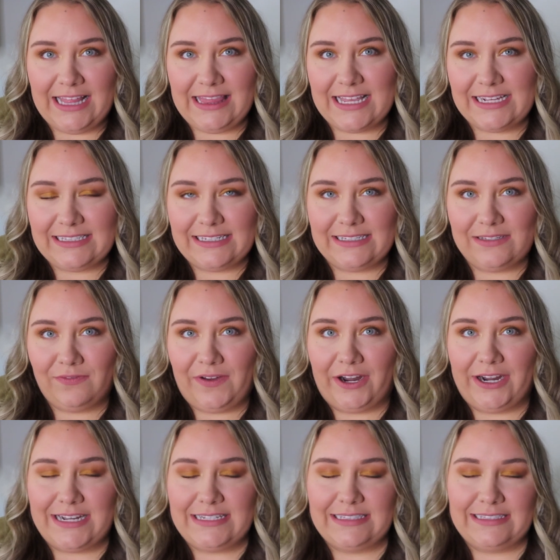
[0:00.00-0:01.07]
that this is
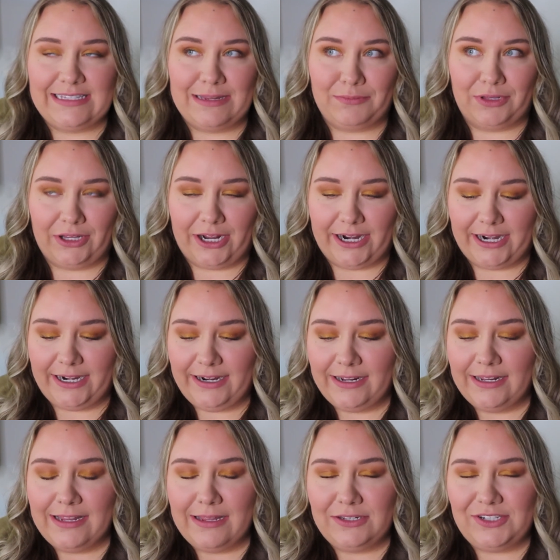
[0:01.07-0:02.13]
very similar,
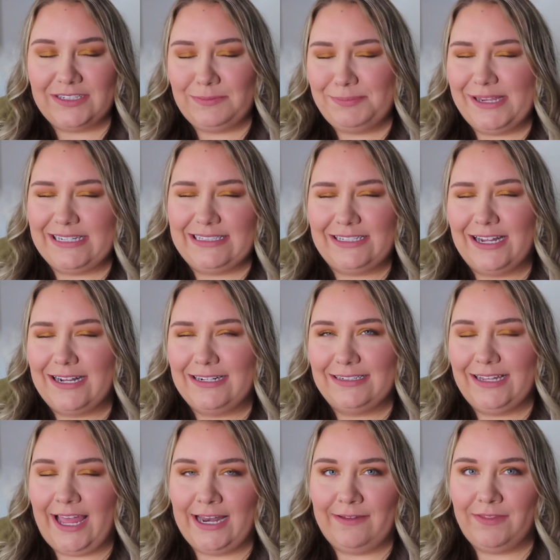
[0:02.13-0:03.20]
just based
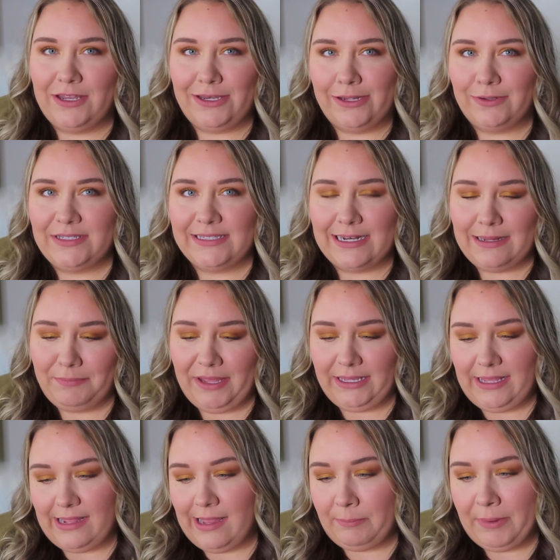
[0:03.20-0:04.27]
on kind of the notes that I'm
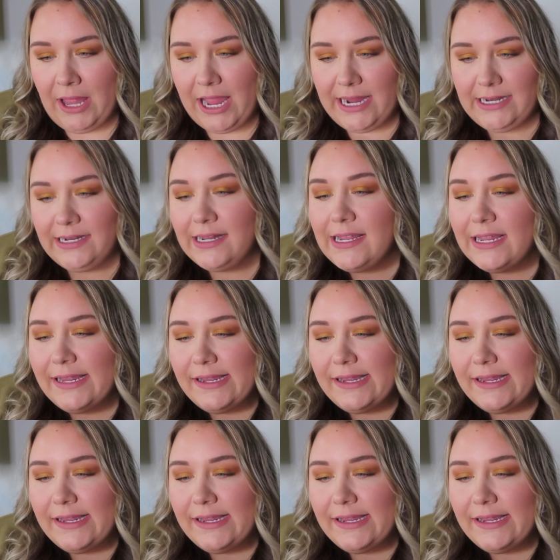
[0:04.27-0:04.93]
picking up on.